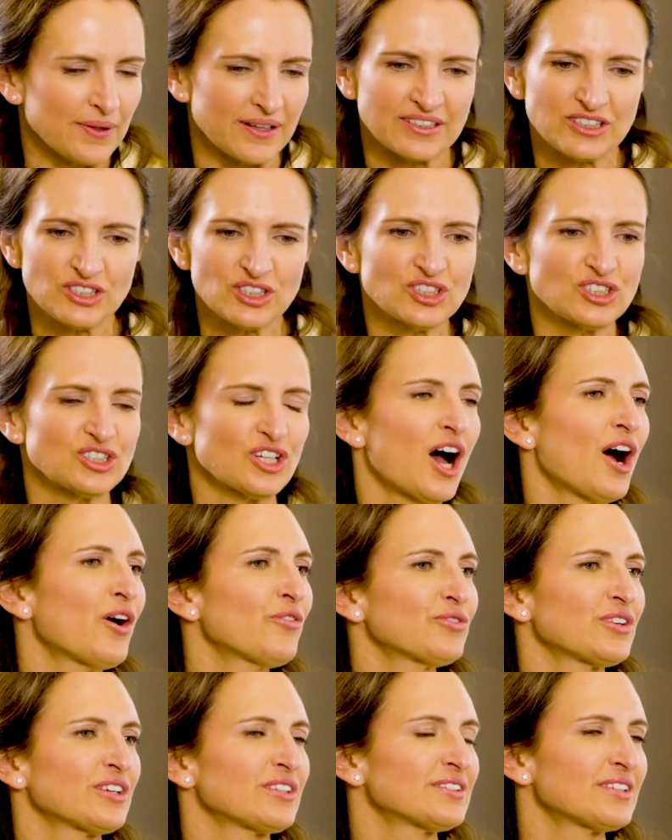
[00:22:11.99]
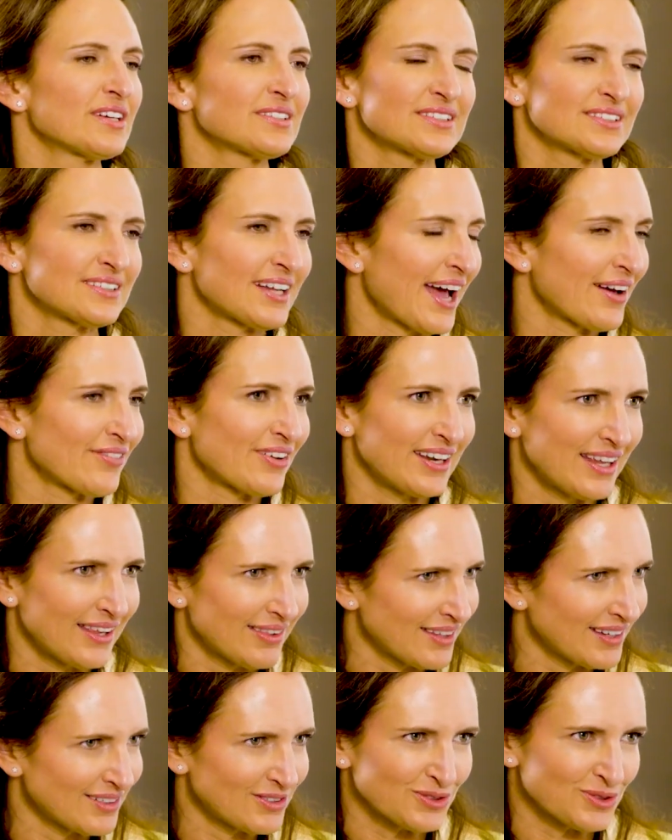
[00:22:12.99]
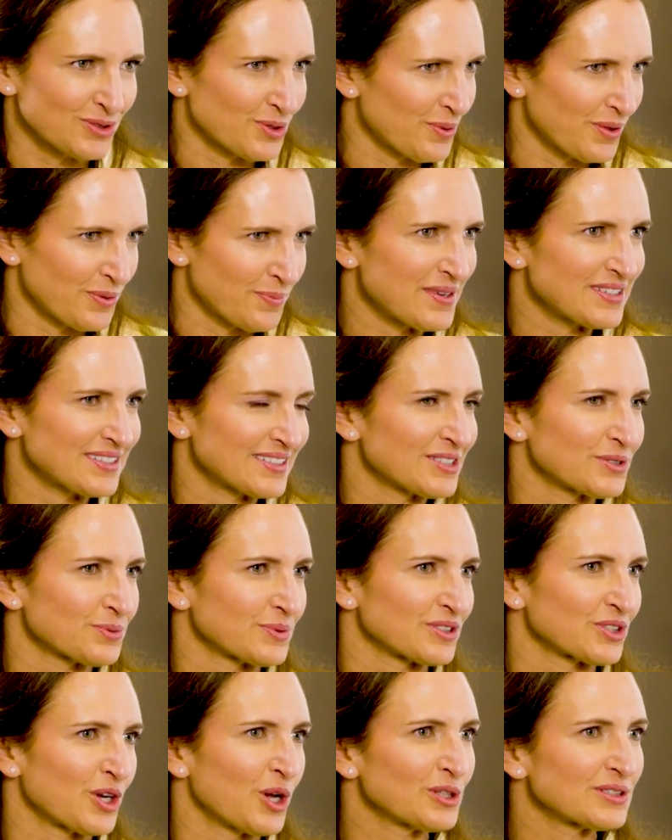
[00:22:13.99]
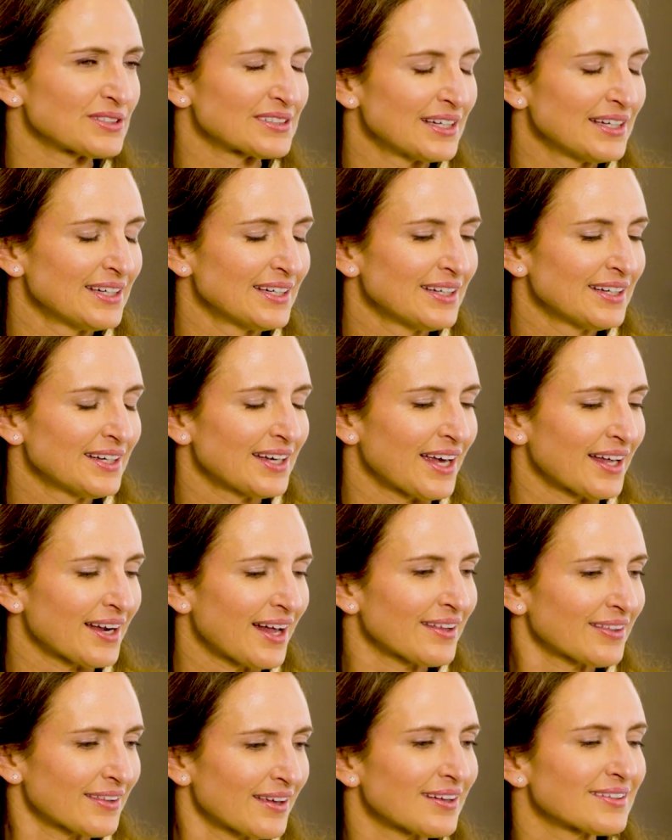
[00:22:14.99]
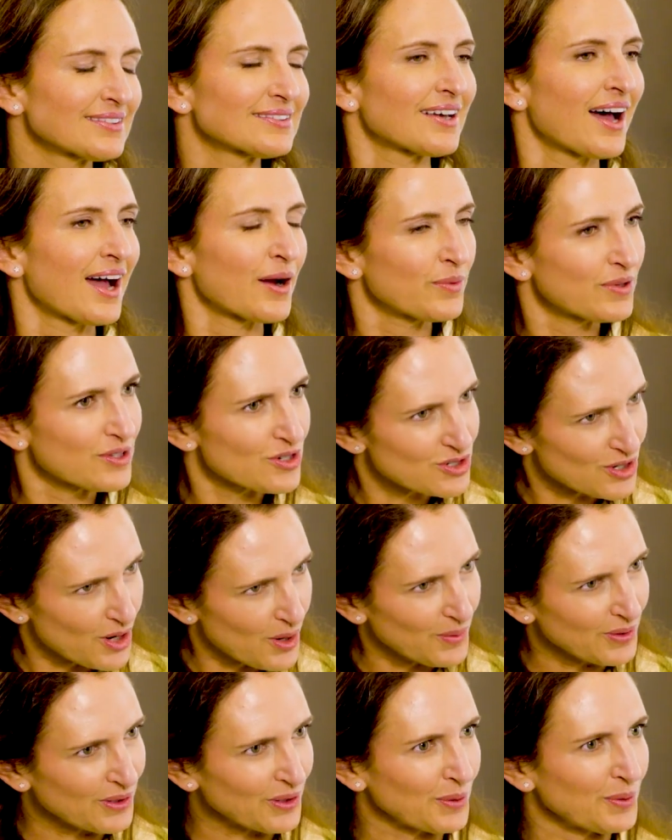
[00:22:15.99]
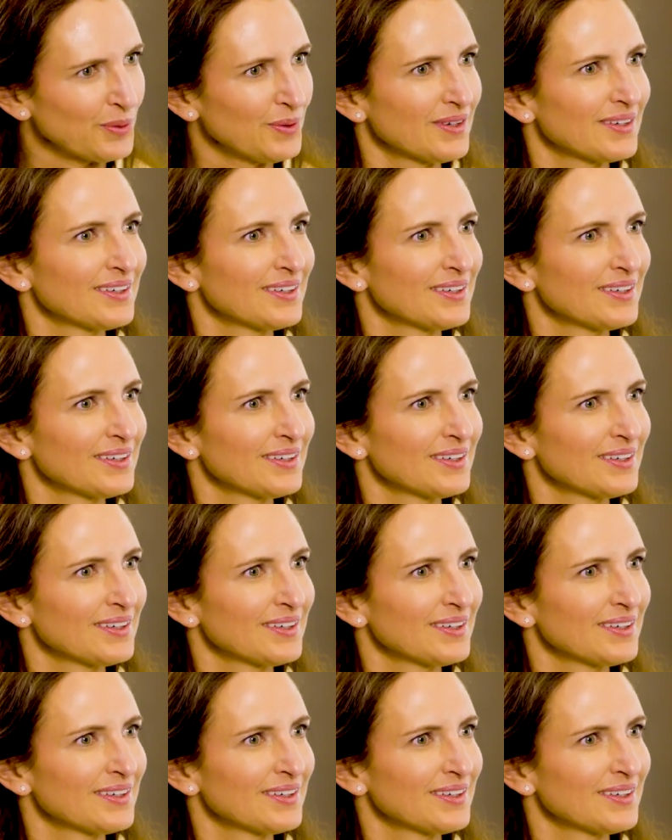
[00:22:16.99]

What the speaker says: It's soft. It doesn't have anything to do with business results. And I thought, I will show you.